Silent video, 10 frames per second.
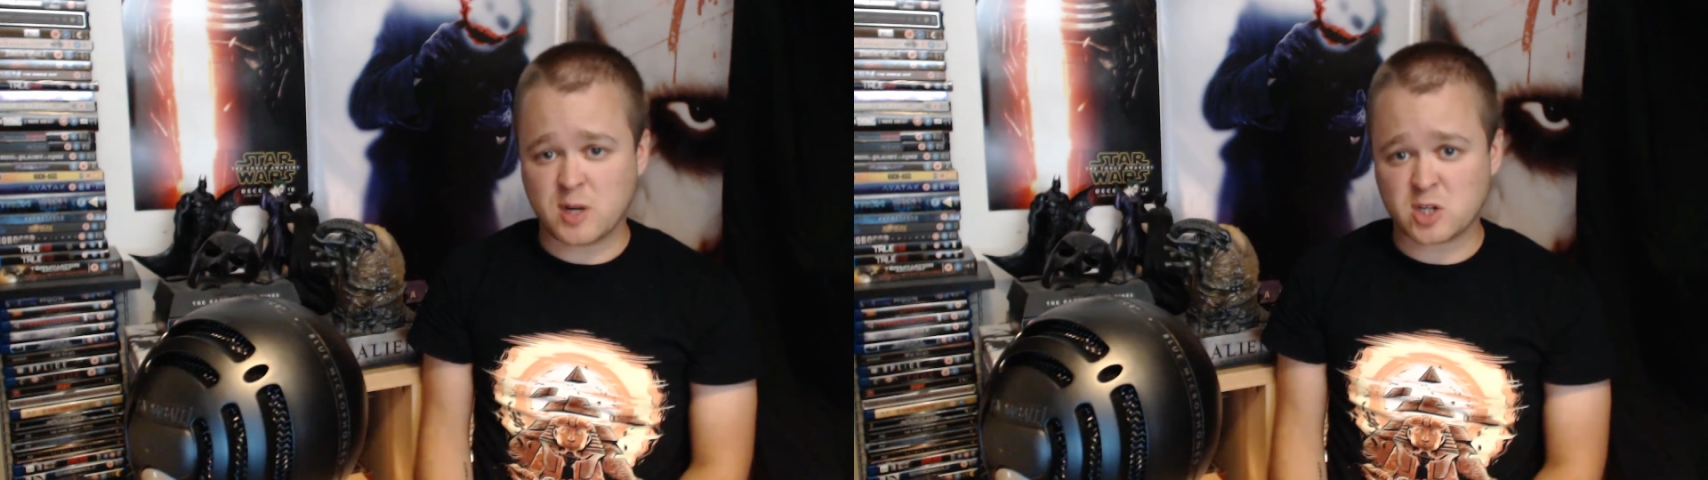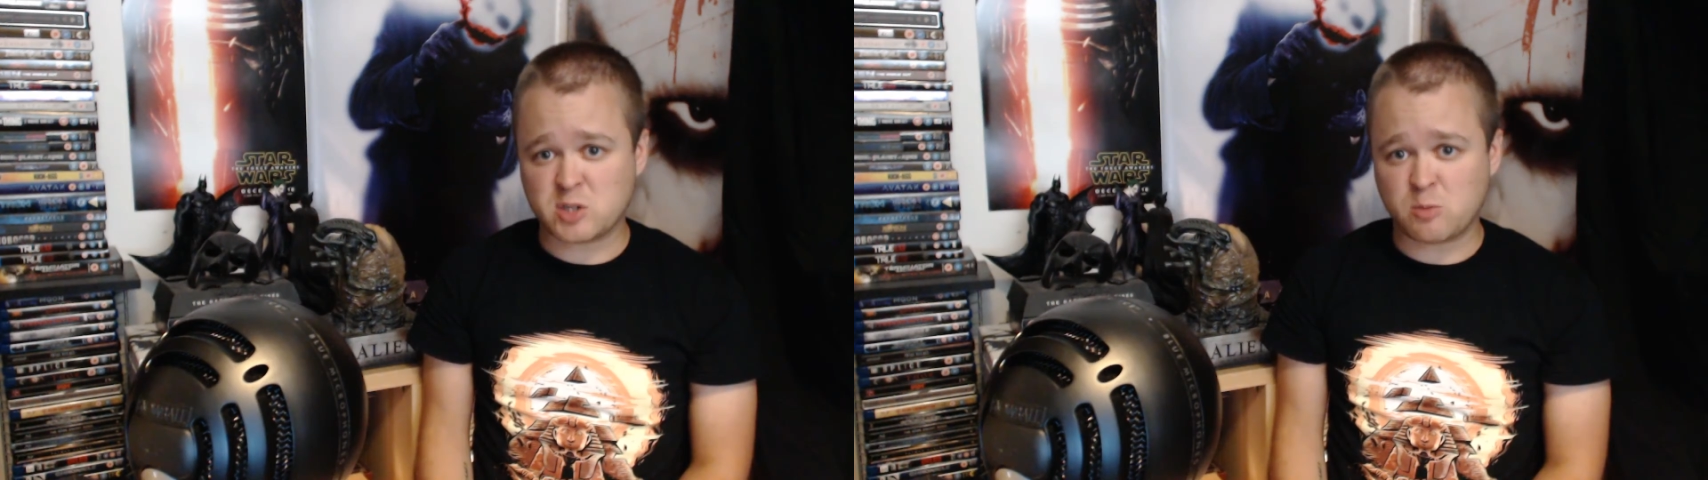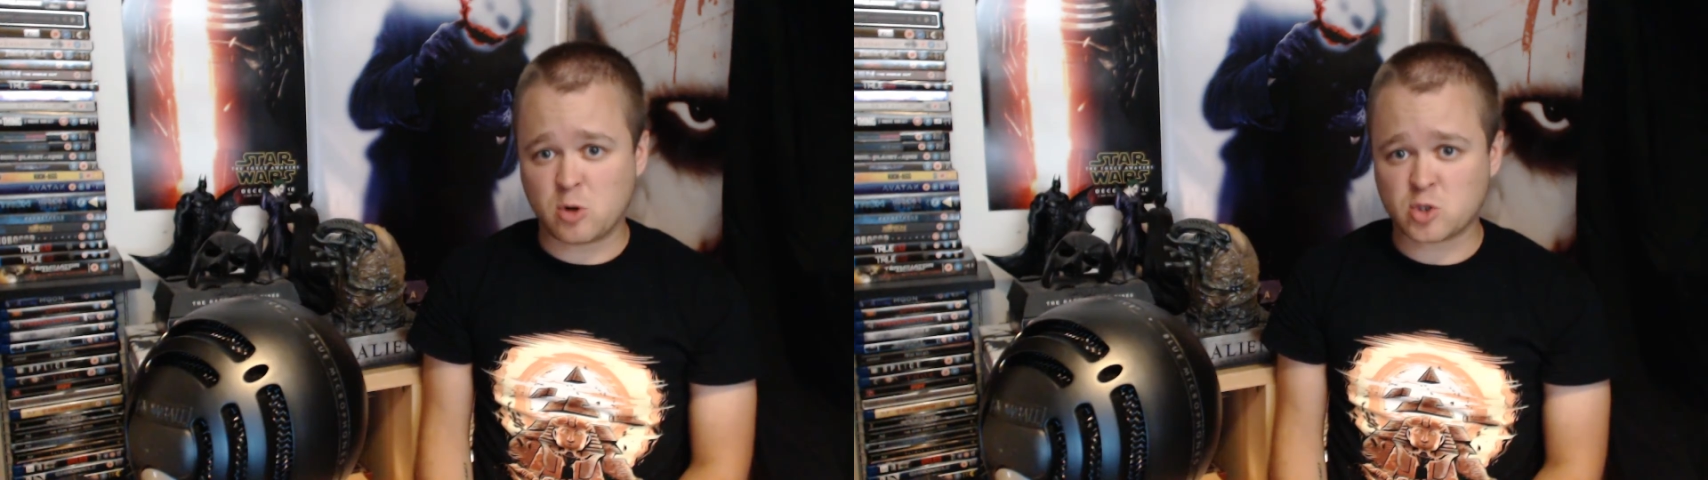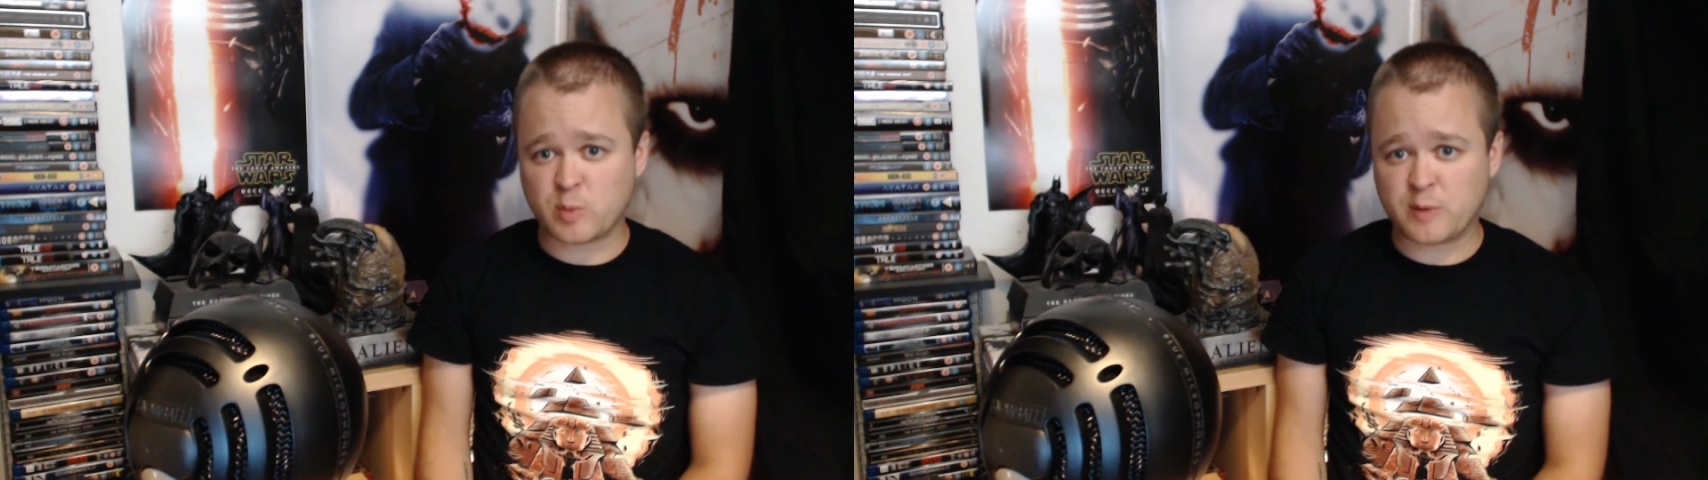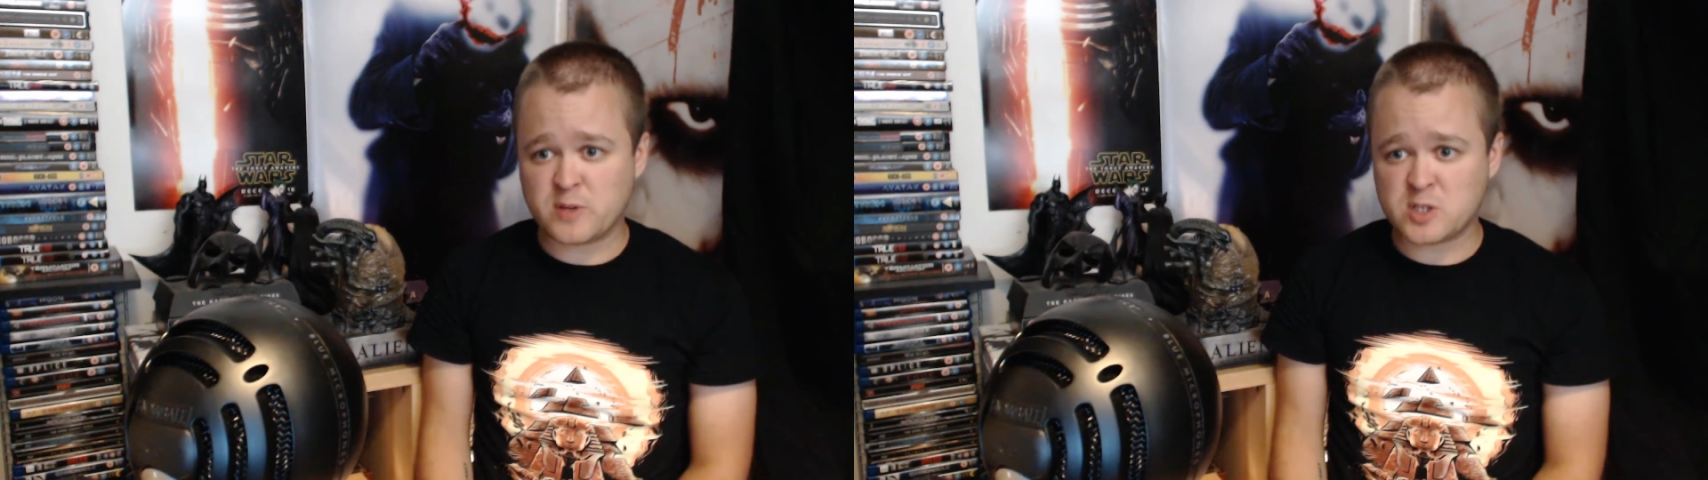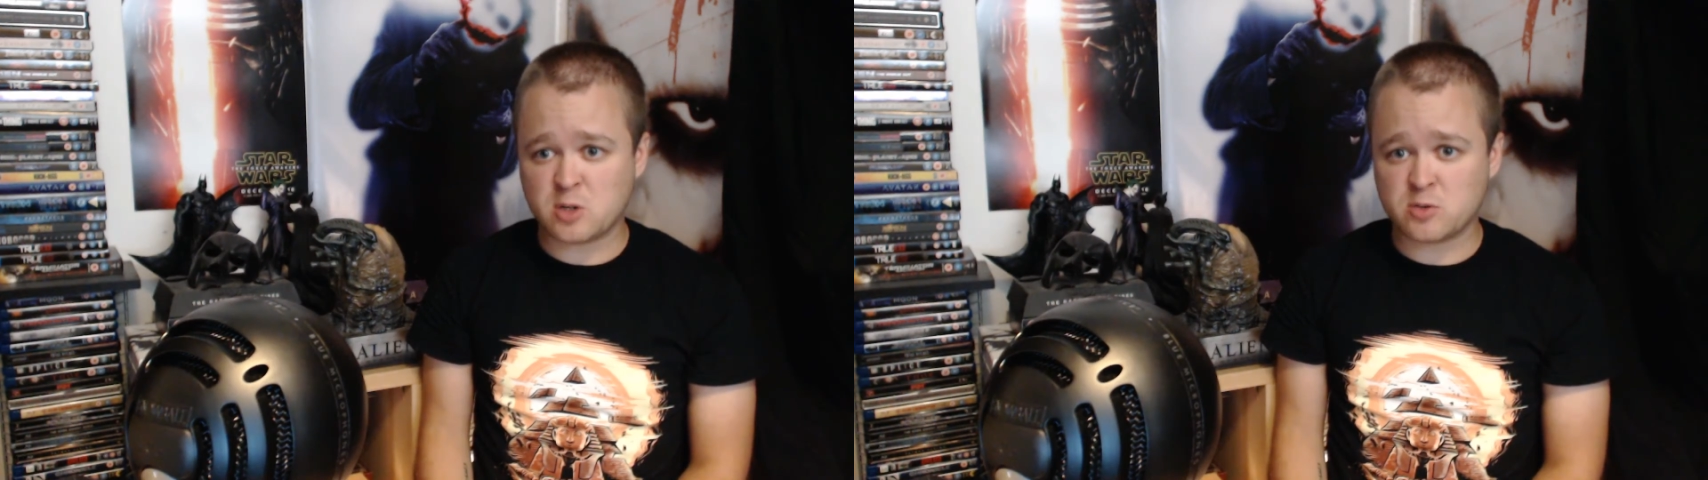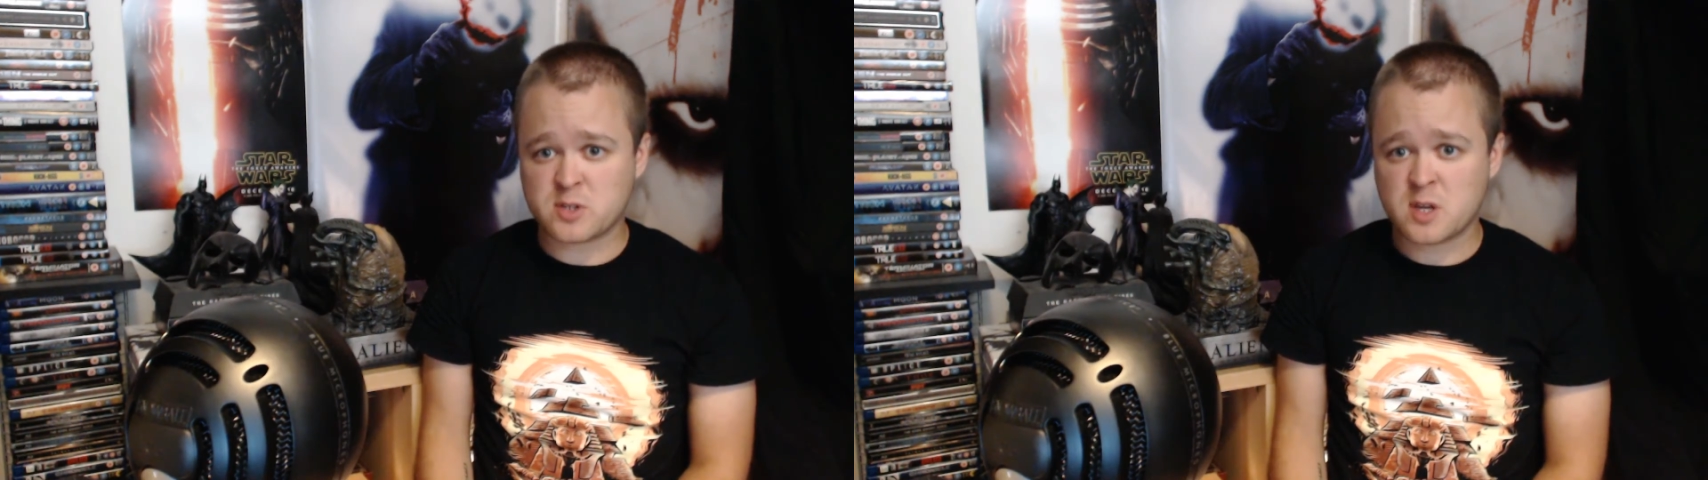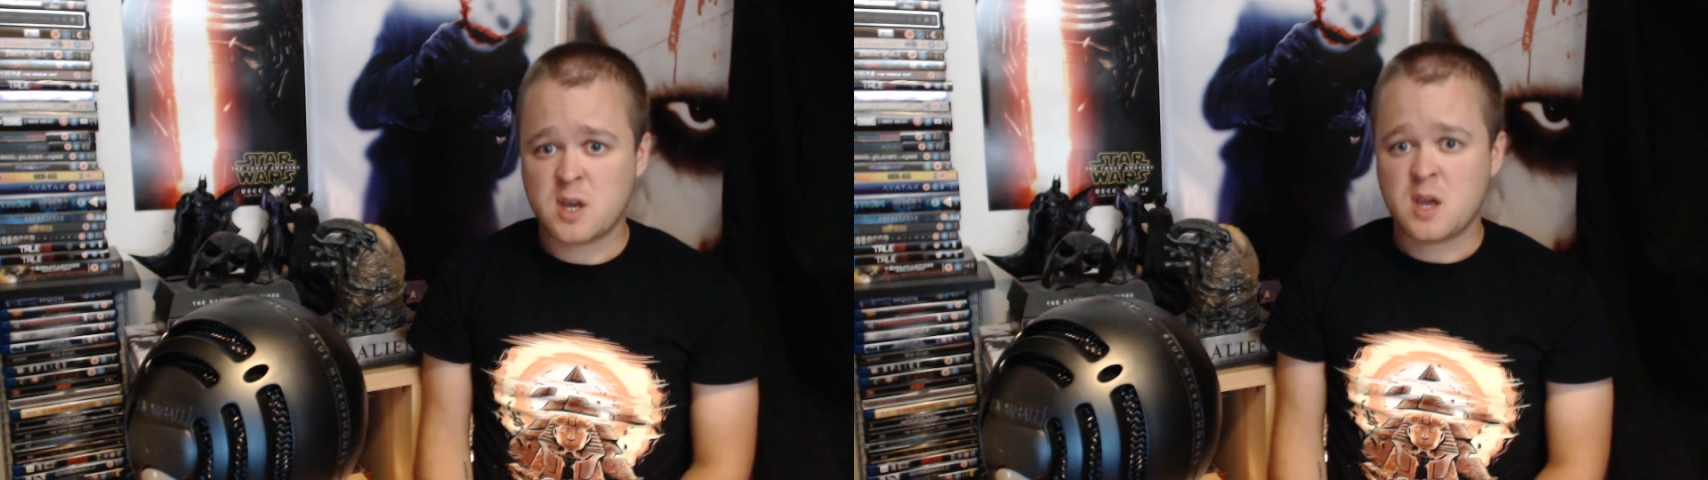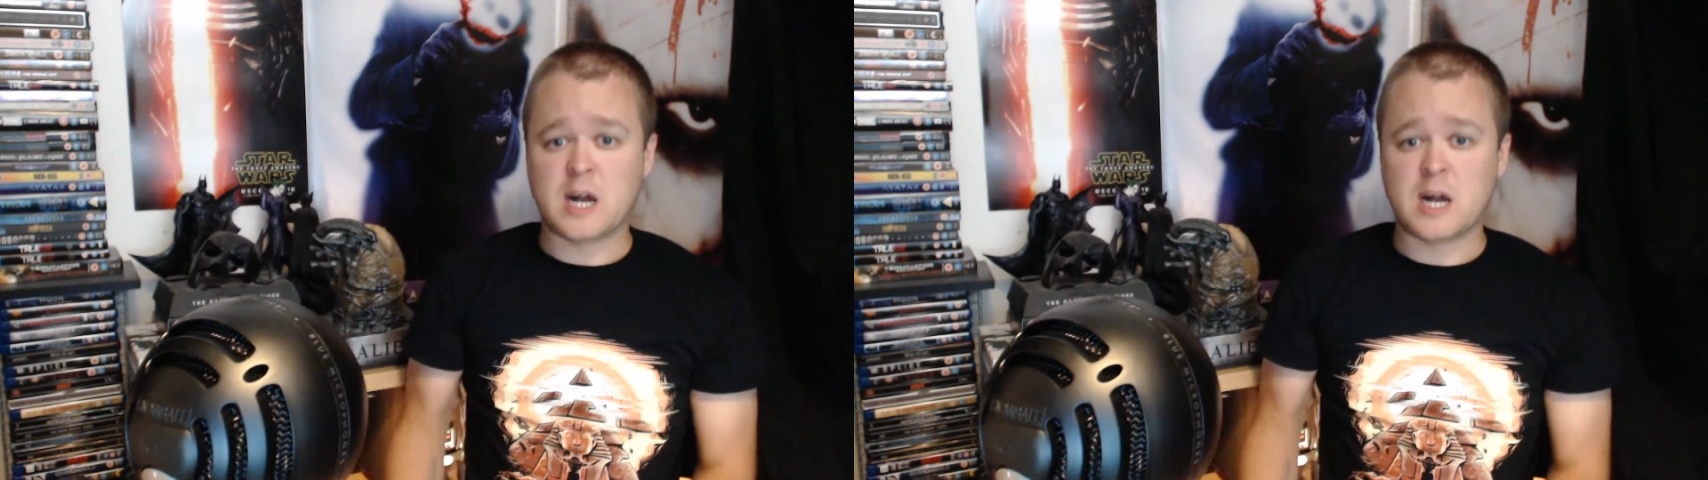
to actually watch my videos.